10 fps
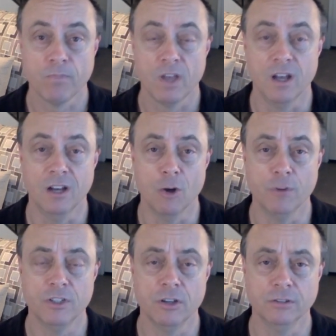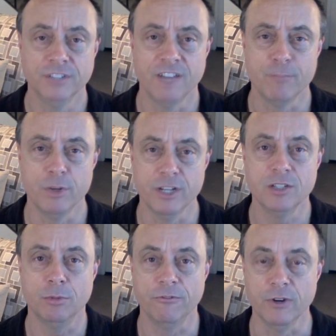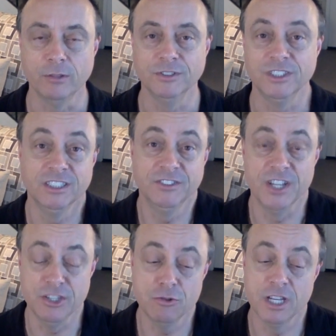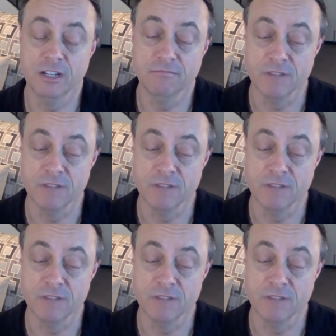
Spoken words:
Overtones have predictable frequencies that you can,